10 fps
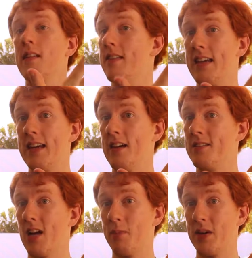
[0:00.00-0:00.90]
The
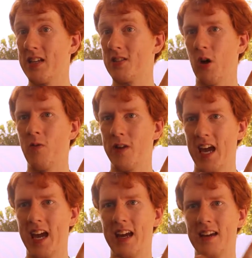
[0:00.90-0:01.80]
Japanese
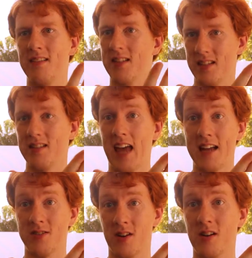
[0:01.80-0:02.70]
OVA,
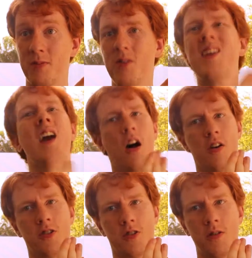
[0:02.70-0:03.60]
that Sonic movie,
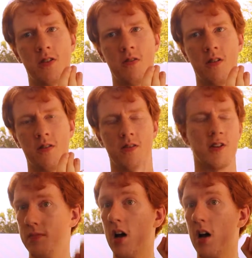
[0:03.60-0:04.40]
also its own universe.